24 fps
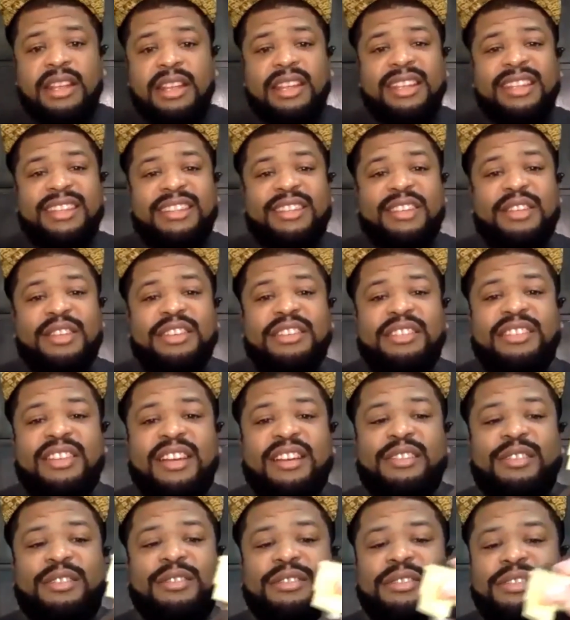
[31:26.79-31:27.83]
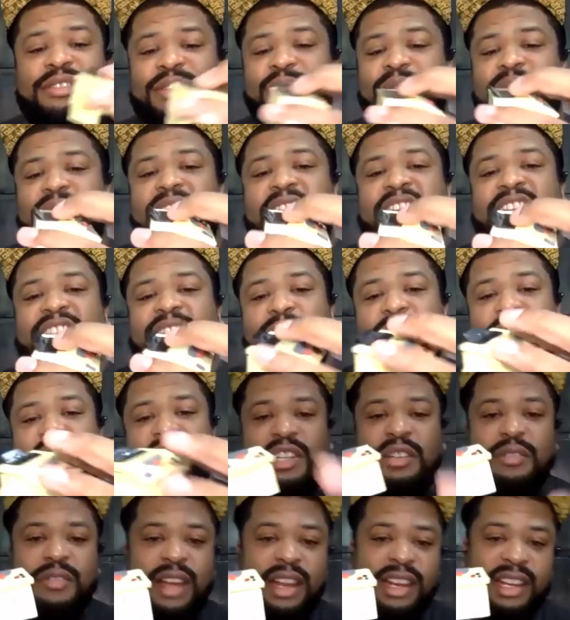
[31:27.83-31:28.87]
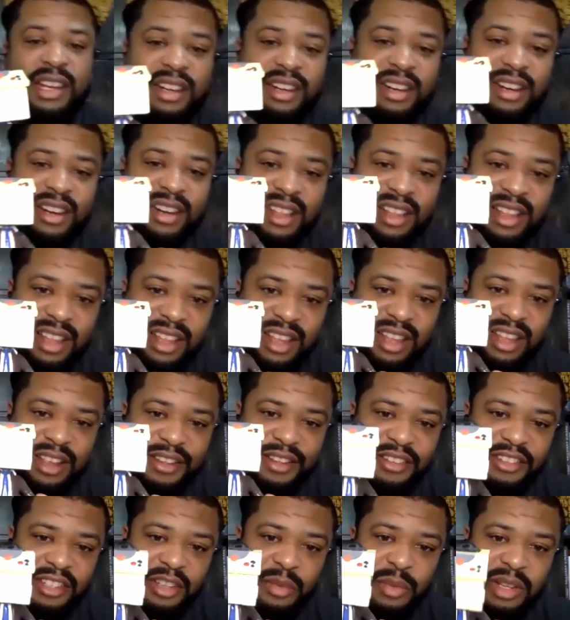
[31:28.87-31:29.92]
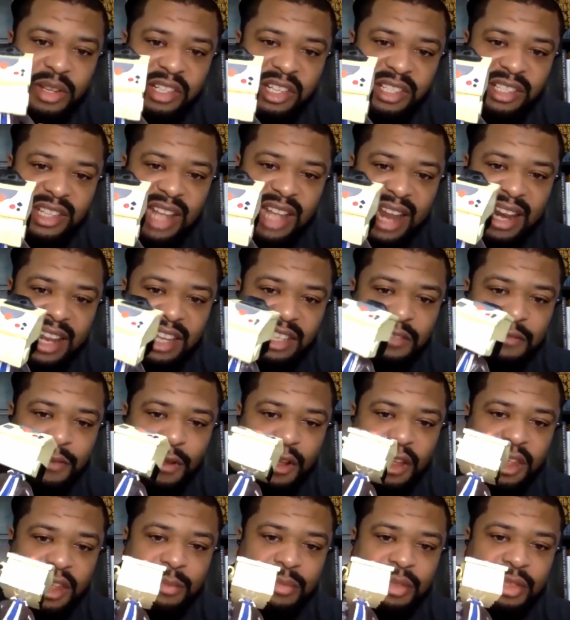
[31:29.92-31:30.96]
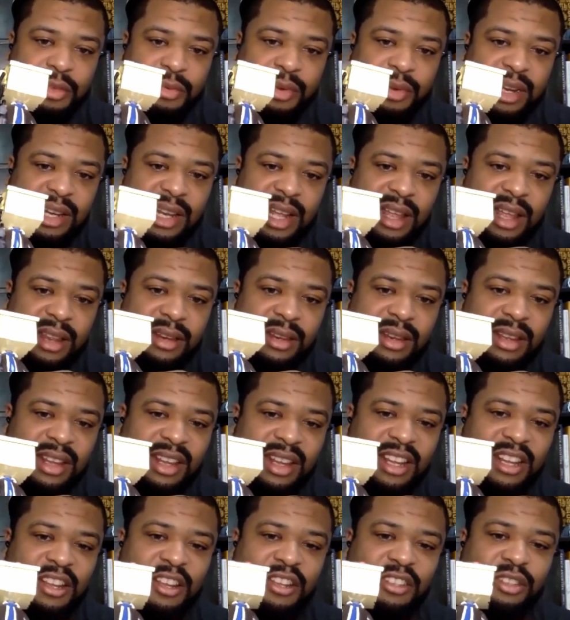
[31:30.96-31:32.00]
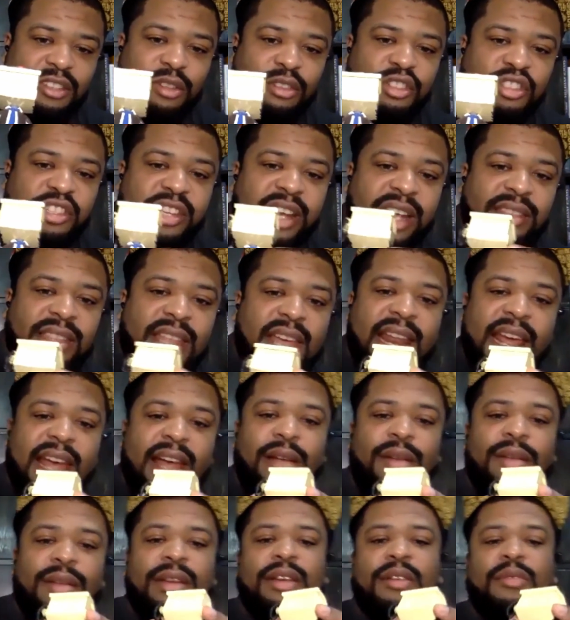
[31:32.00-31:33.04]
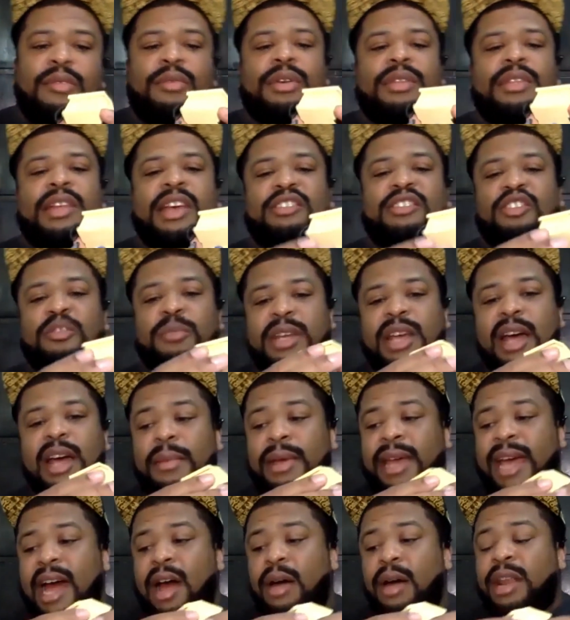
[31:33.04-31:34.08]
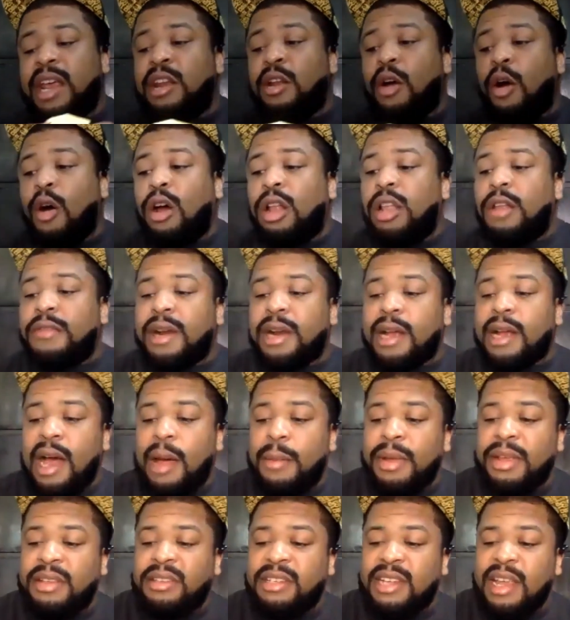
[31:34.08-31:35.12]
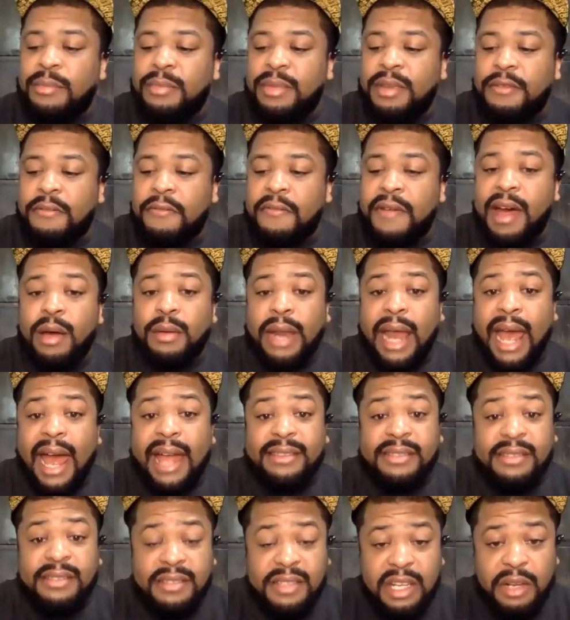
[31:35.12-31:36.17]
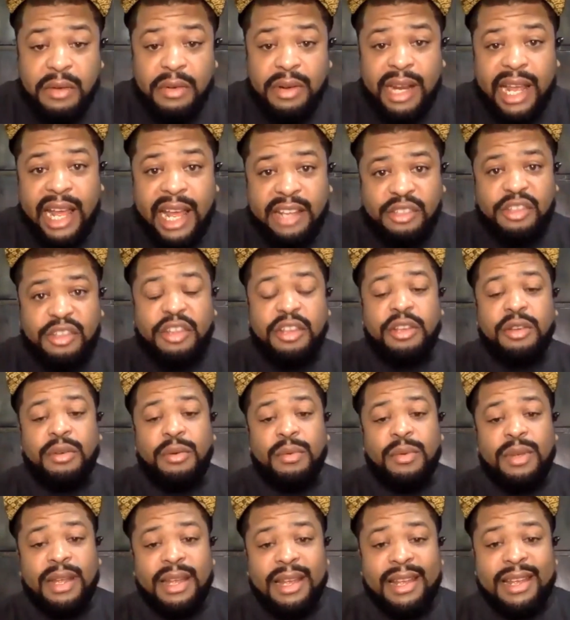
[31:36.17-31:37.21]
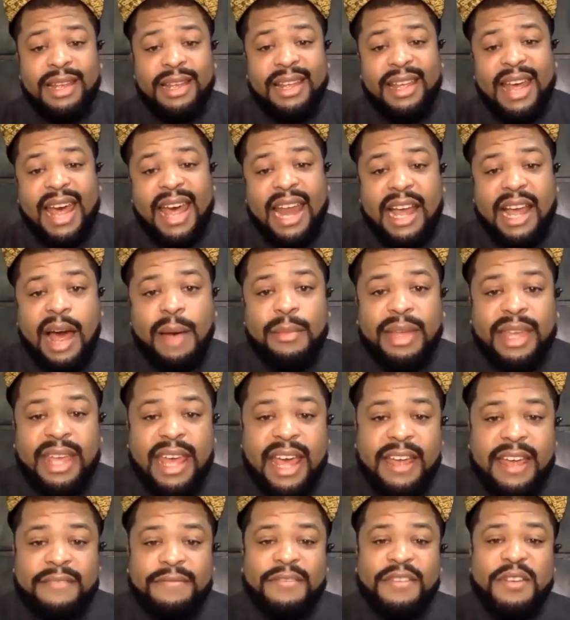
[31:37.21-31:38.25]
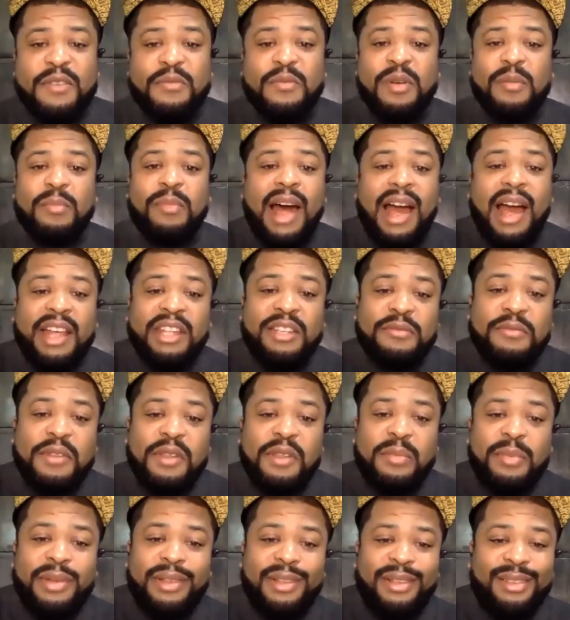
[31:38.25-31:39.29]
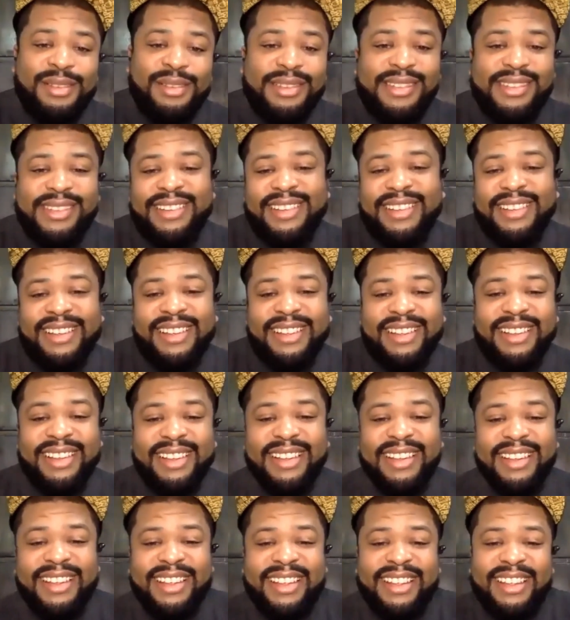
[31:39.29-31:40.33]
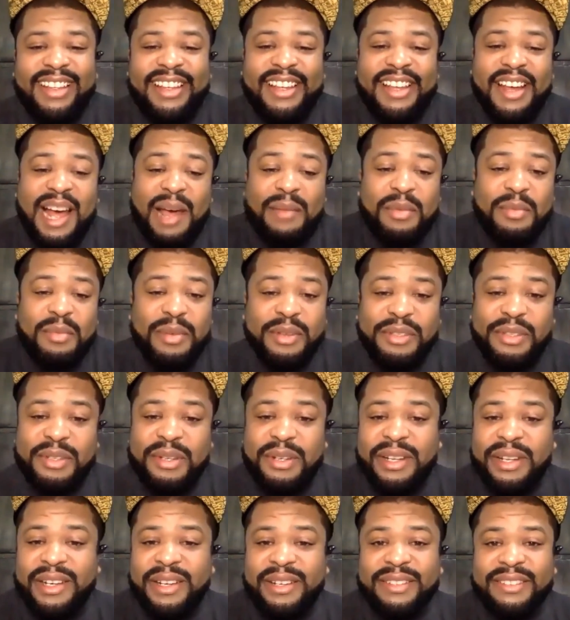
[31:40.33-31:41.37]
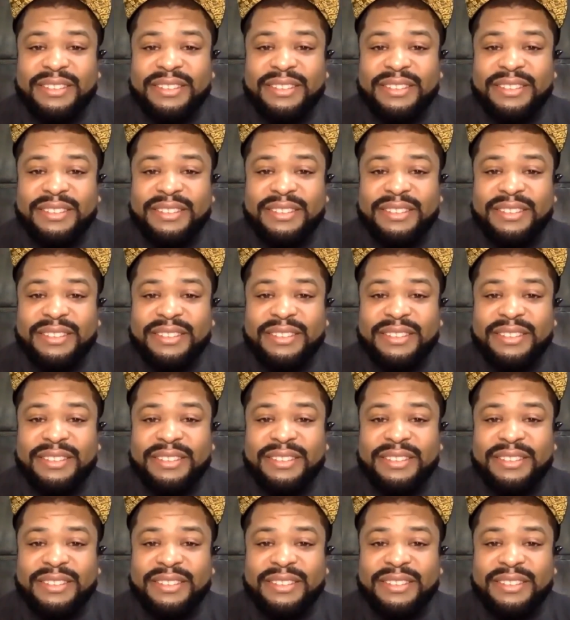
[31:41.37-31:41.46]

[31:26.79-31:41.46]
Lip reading: So this is our little Suit / the Machine right here. So we just got his Volume 3 done. Nice. So check that out. That should be coming out. And all of our comics can be found at Secret HQ at Comic Cat. We're pockets full of pills. Comic Book Studio.